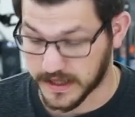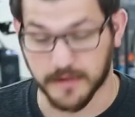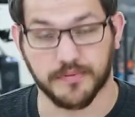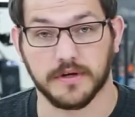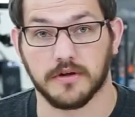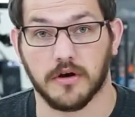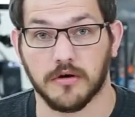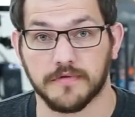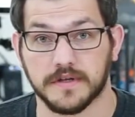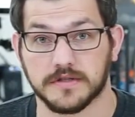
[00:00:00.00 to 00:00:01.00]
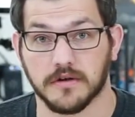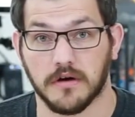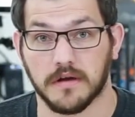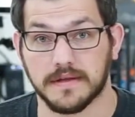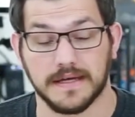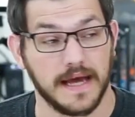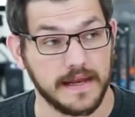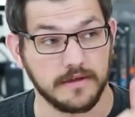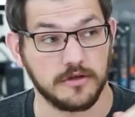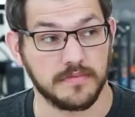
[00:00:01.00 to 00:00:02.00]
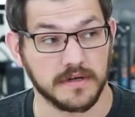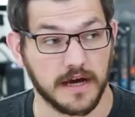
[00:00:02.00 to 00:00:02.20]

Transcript: I printed all of this on the Anycubic